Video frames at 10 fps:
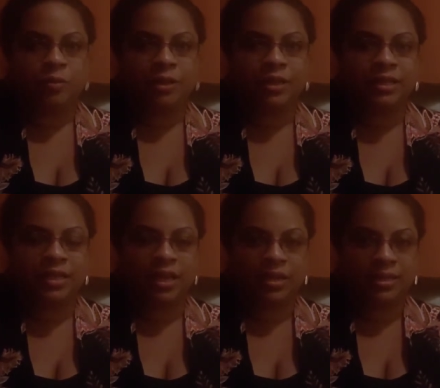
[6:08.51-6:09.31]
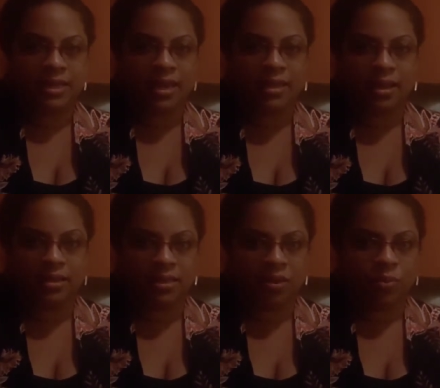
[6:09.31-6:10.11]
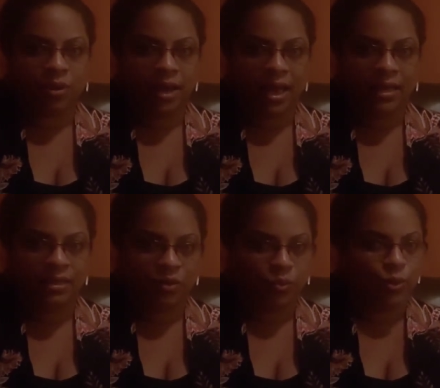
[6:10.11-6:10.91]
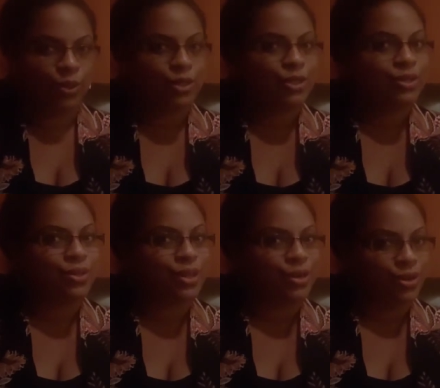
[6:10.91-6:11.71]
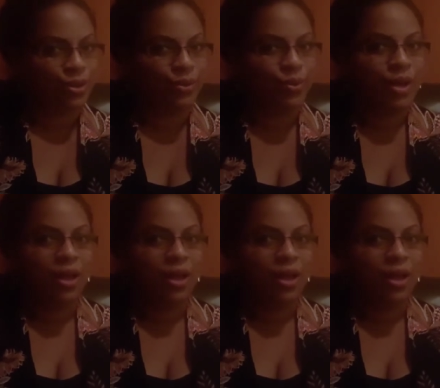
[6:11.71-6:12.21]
because they say that someone has it worse than you.